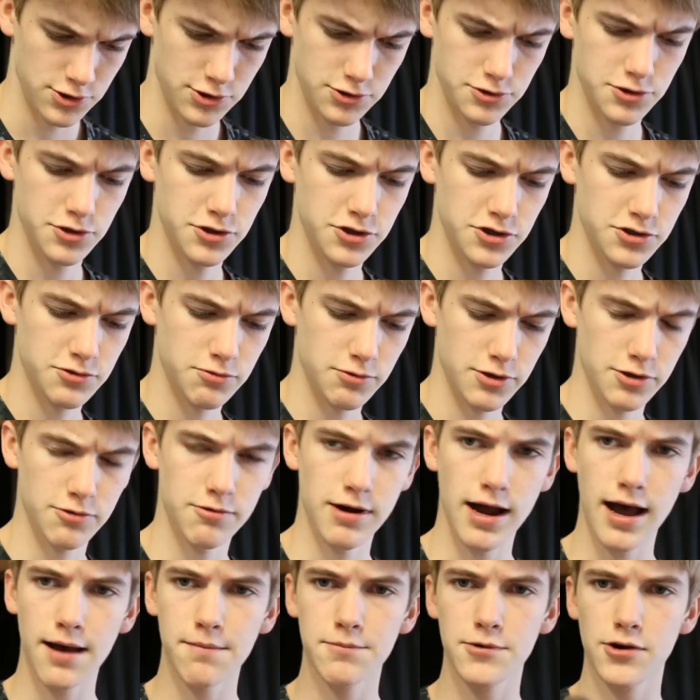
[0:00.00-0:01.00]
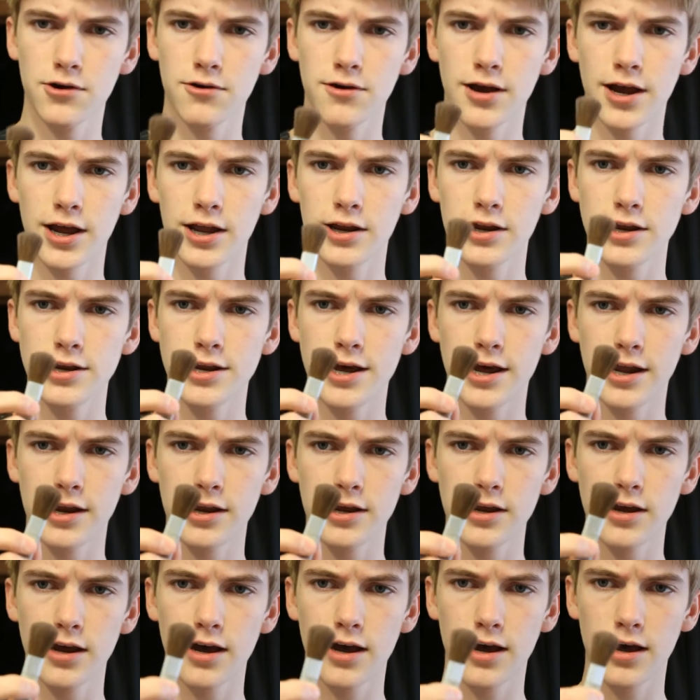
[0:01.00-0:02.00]
So you just wanna grab your handy
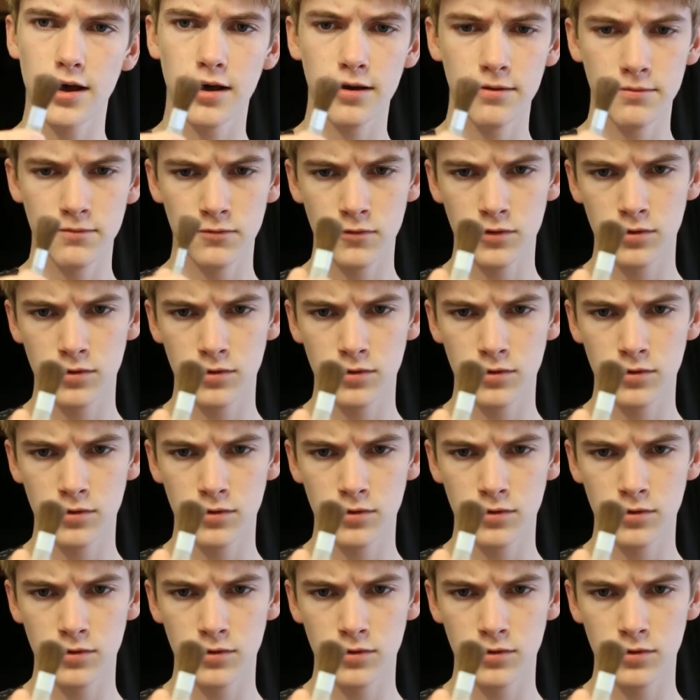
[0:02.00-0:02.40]
dandy uh,